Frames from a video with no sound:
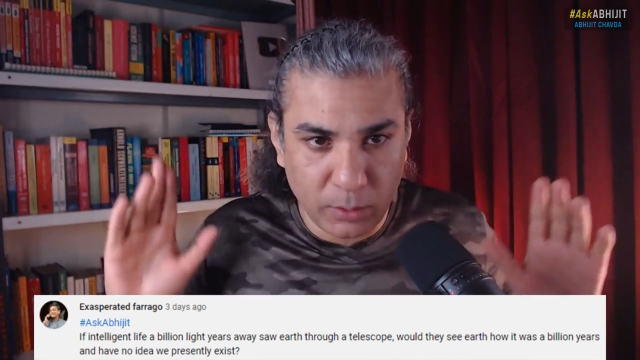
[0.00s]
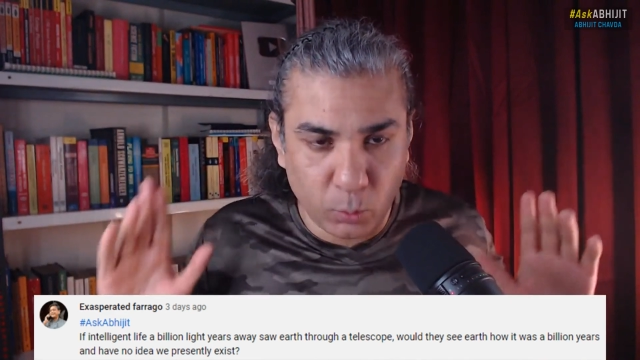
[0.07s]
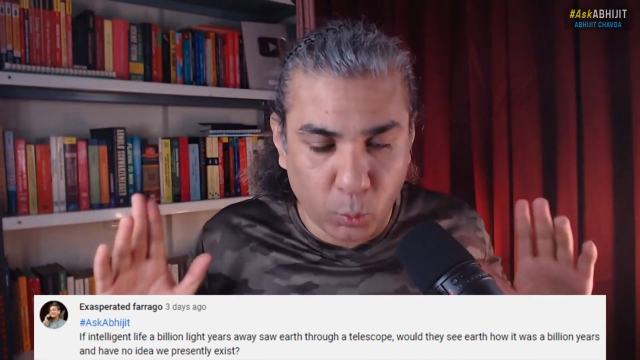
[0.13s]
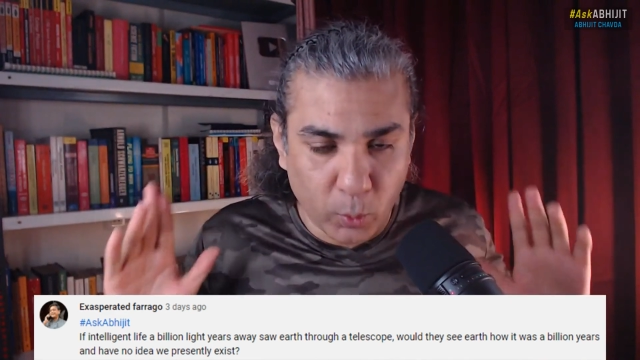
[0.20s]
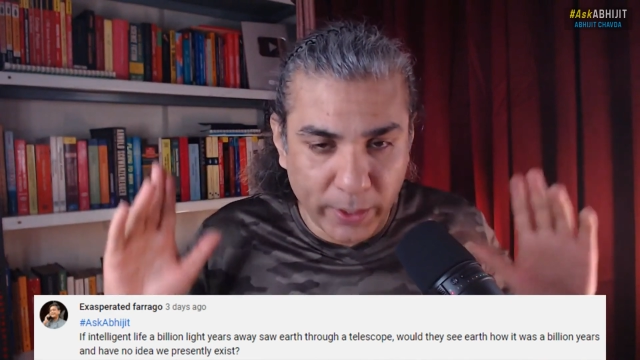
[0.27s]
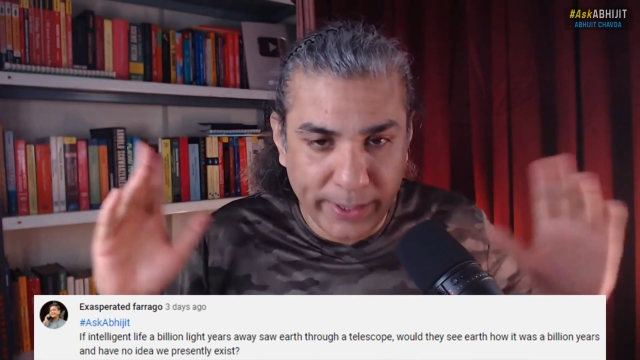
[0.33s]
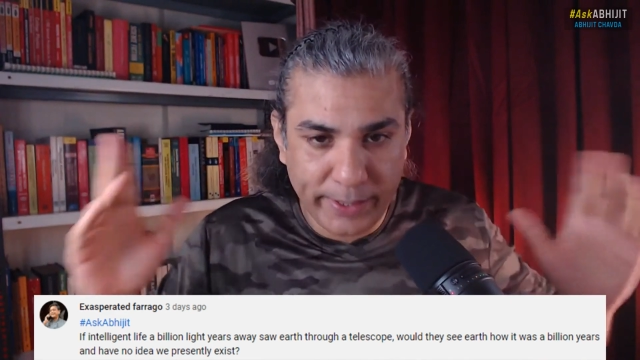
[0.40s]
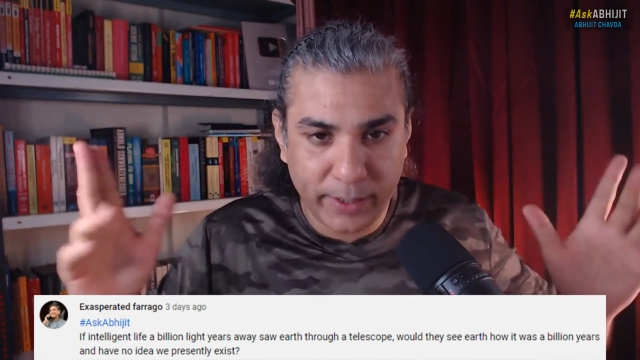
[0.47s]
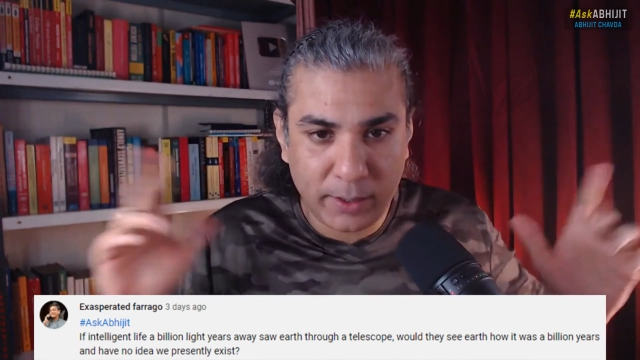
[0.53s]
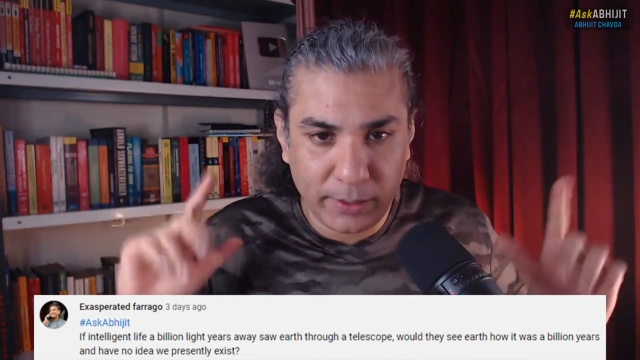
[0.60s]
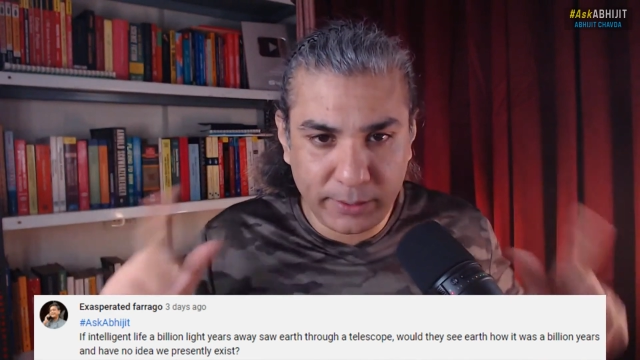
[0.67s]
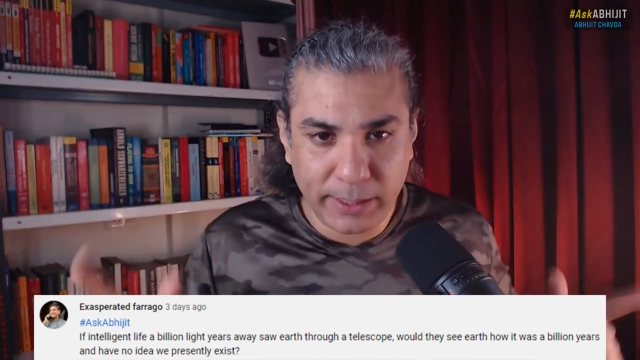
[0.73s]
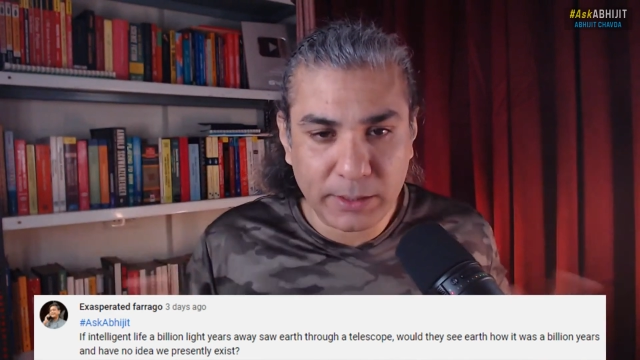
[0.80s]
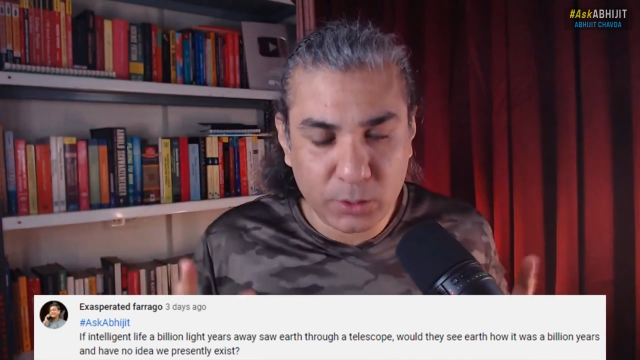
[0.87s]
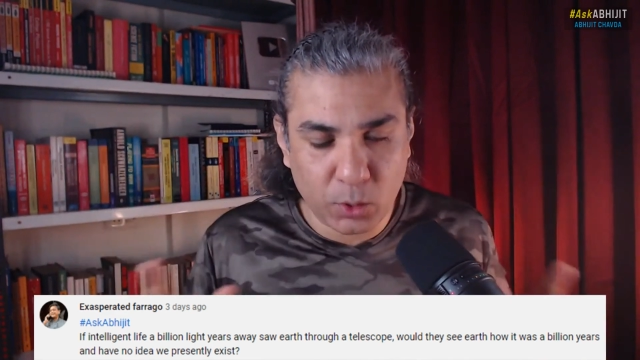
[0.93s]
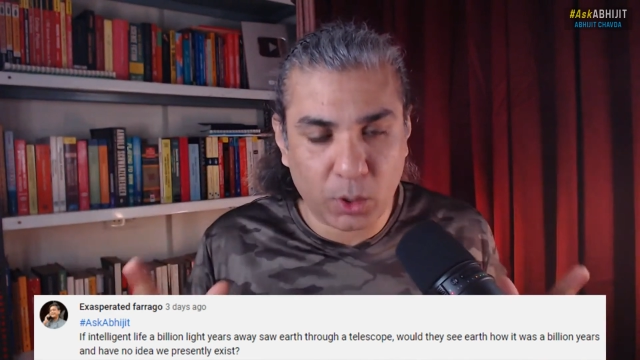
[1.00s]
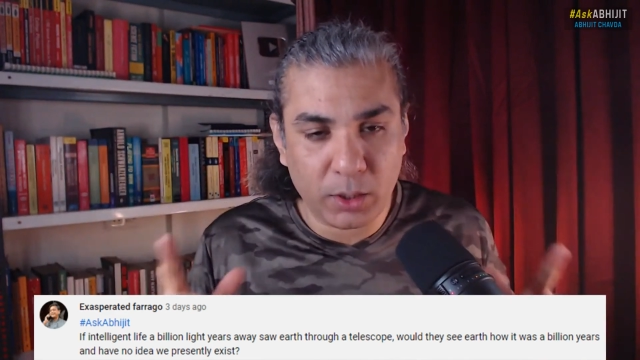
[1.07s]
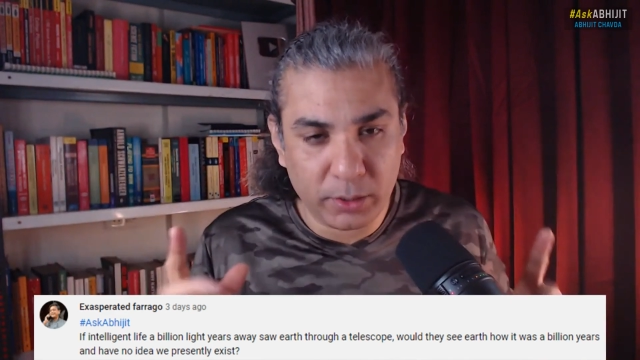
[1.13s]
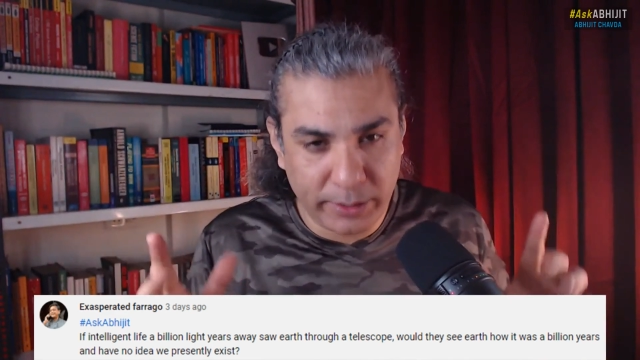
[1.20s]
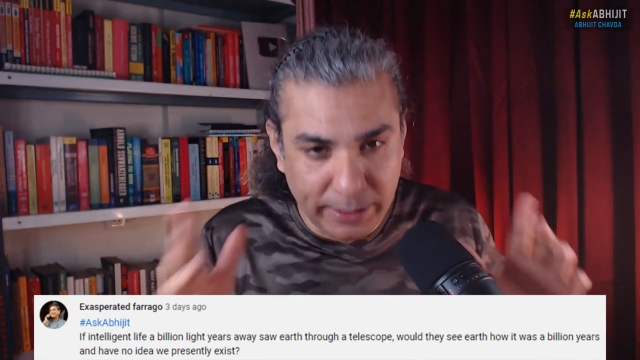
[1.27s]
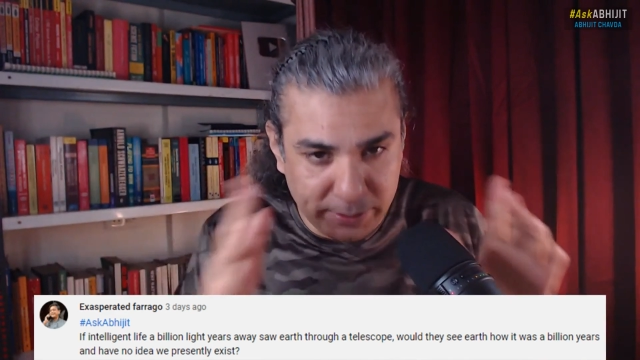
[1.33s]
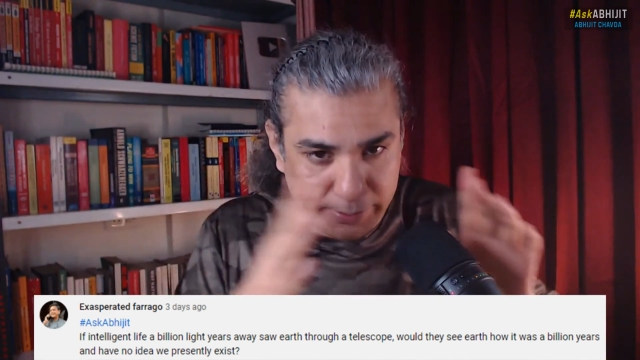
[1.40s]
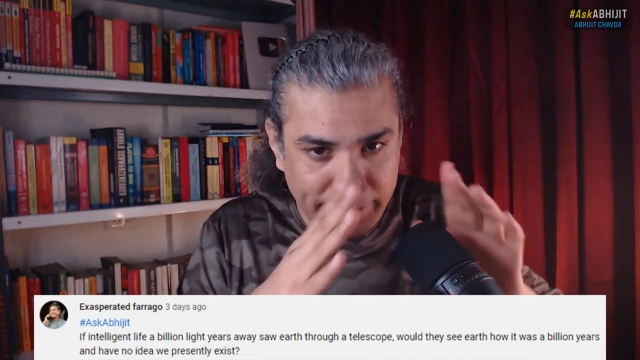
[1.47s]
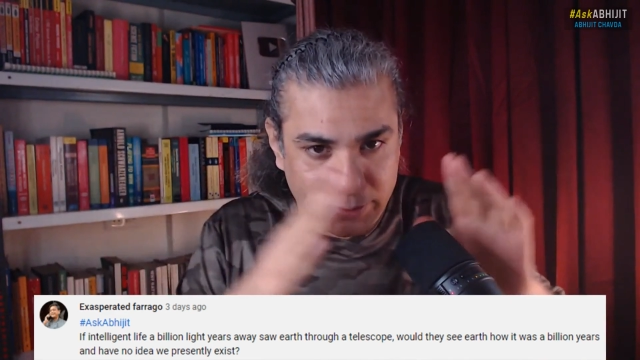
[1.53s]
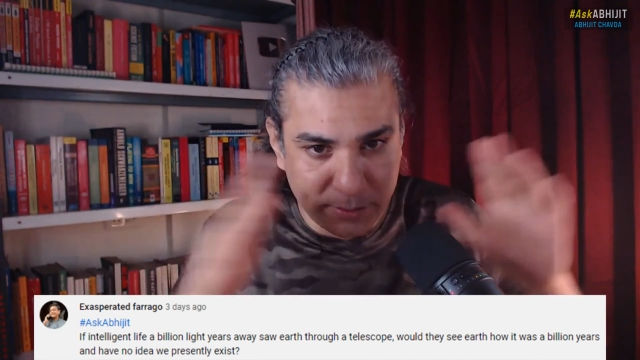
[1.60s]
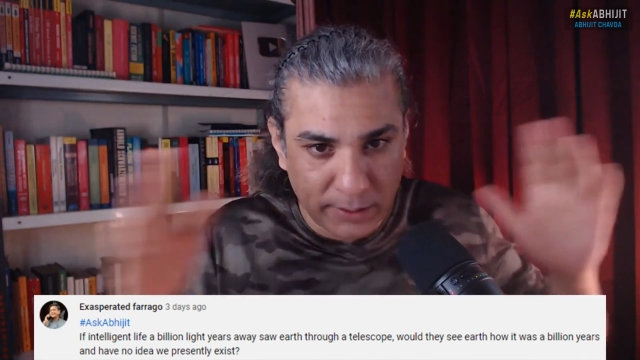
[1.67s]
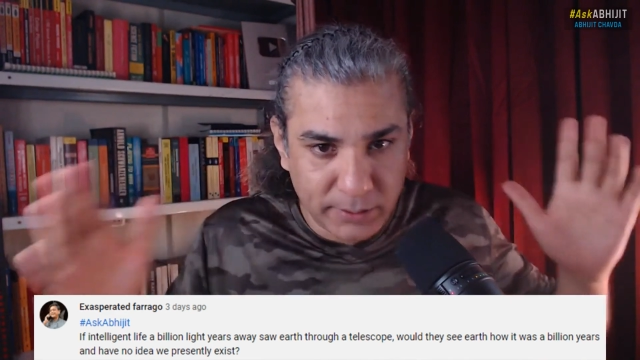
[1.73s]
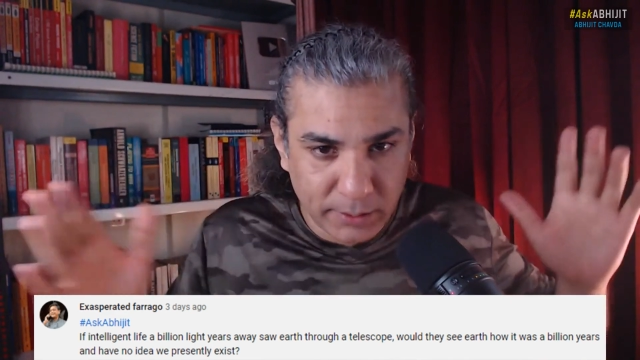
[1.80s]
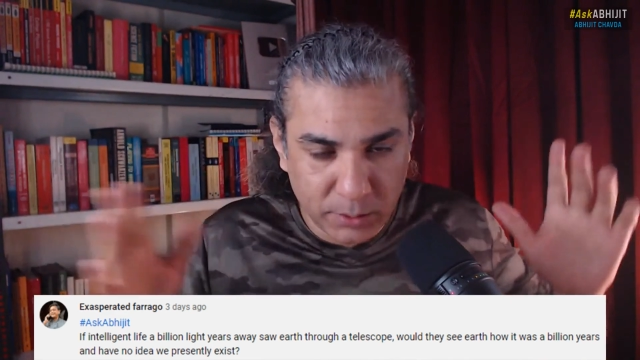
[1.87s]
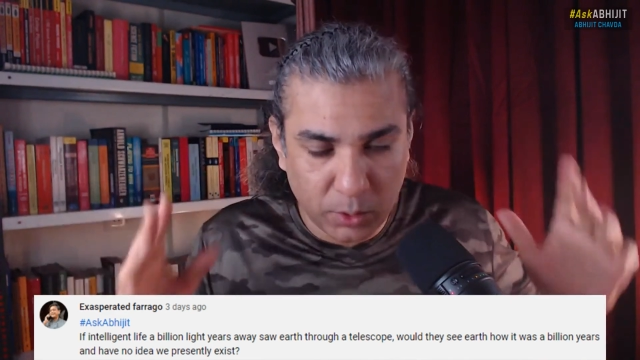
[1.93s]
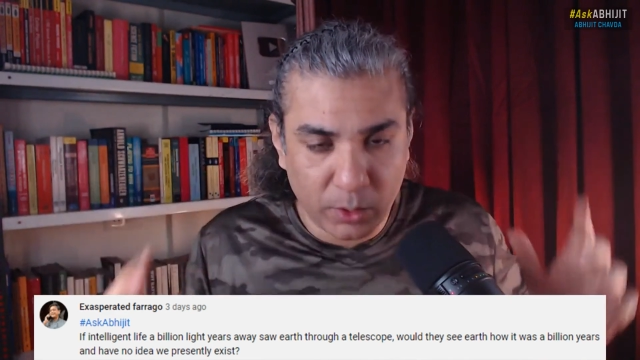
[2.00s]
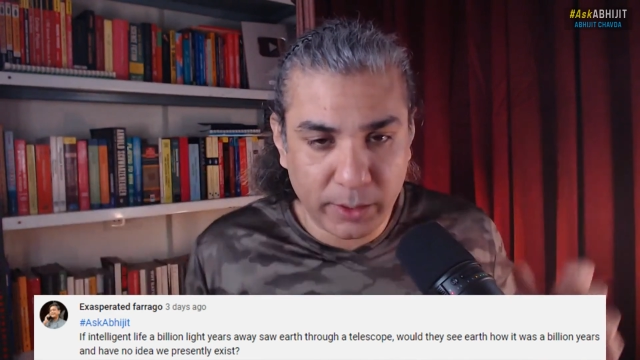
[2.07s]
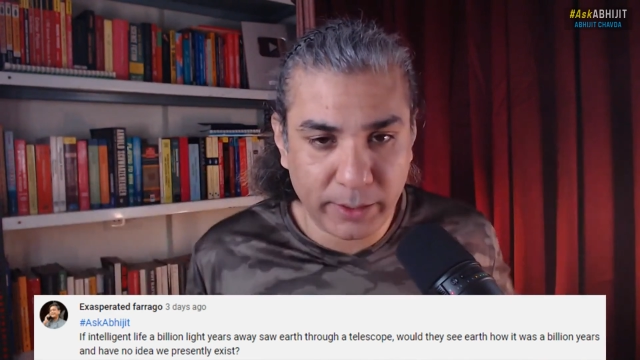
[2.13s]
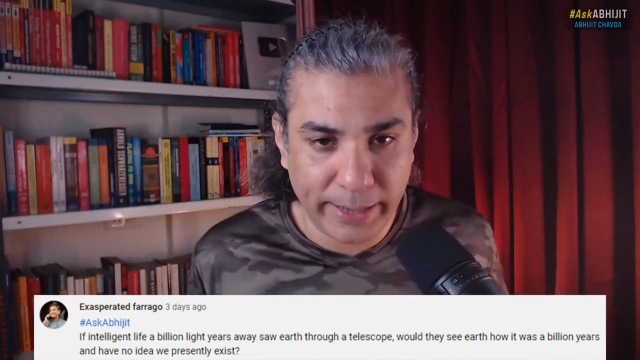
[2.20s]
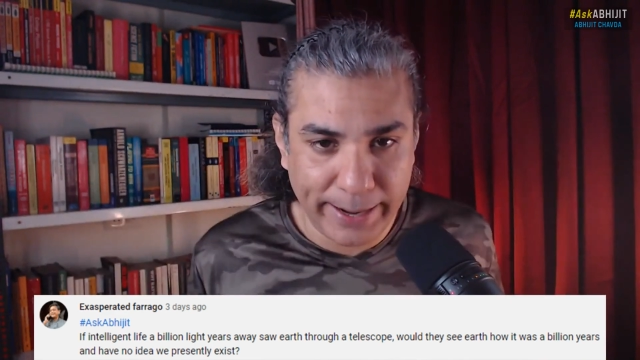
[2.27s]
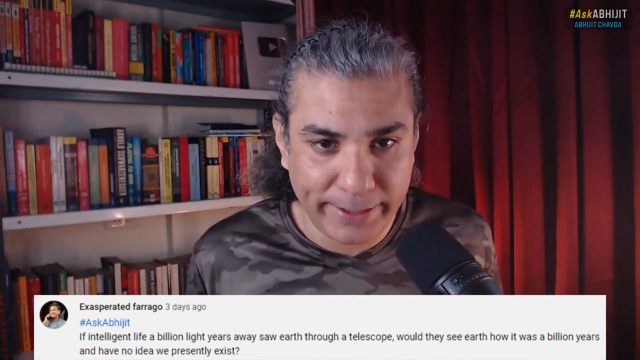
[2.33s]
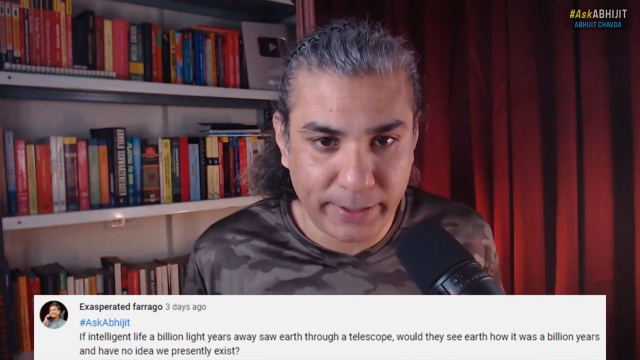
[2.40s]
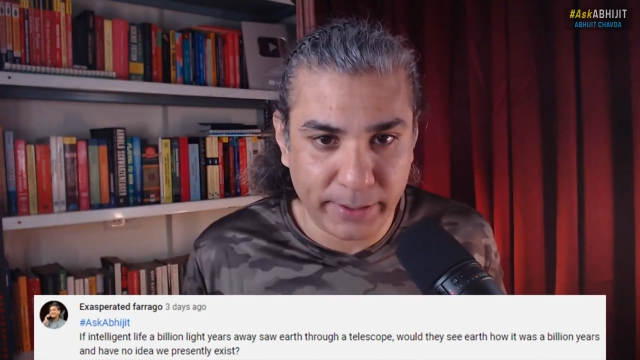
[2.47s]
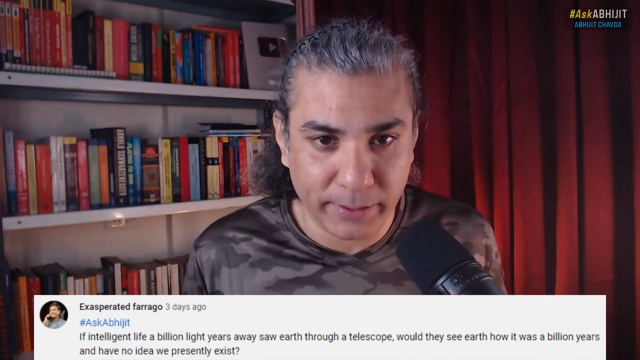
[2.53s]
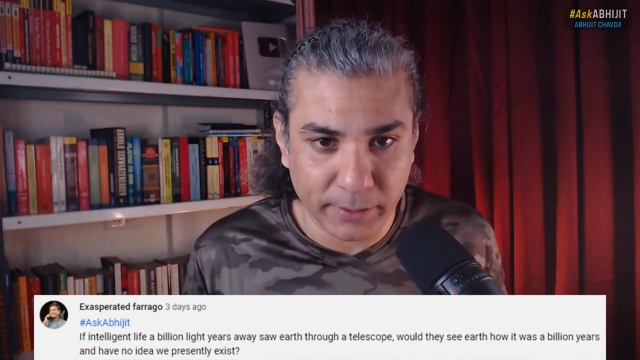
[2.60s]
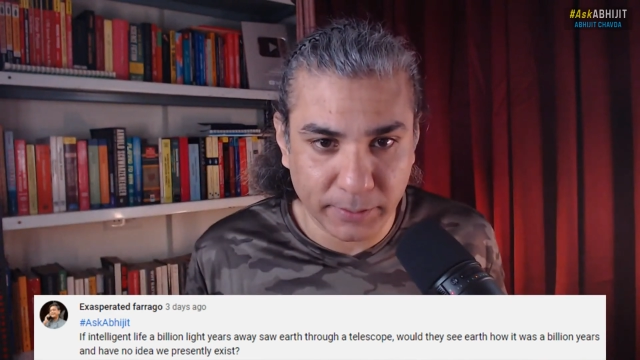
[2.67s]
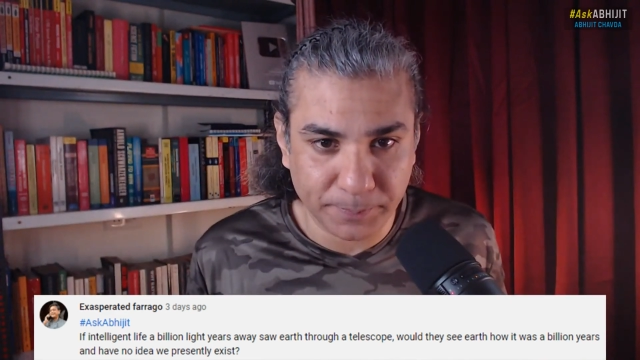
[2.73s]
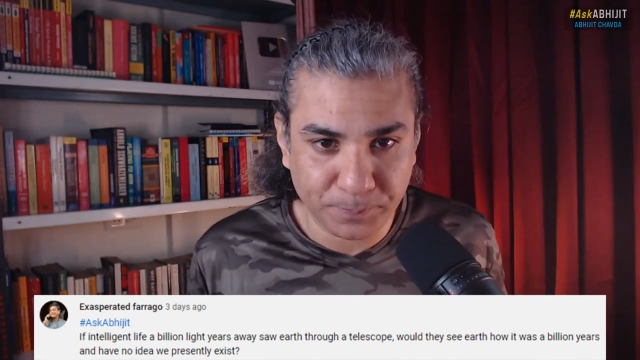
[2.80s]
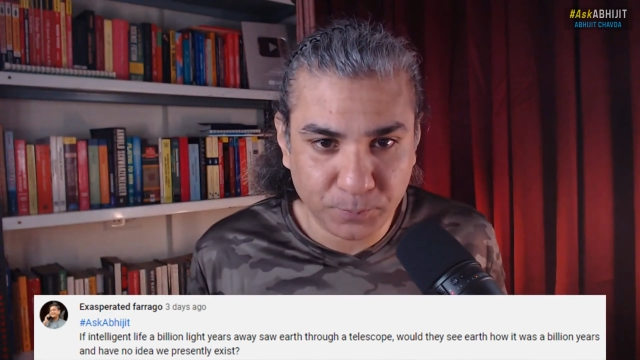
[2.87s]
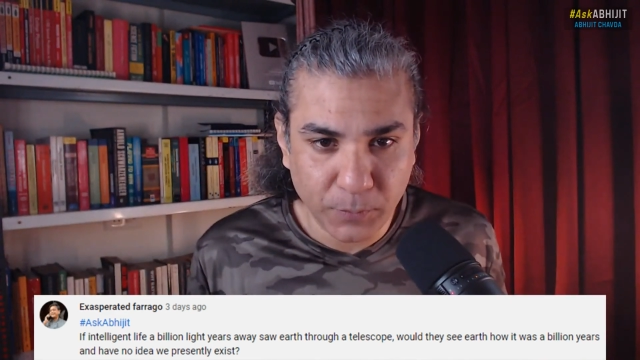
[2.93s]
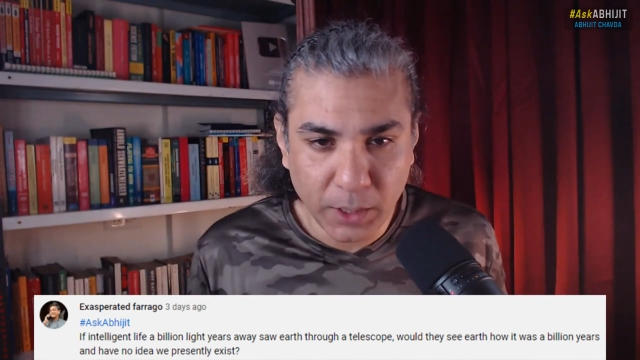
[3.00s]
in one year and that's called that distance is called a light year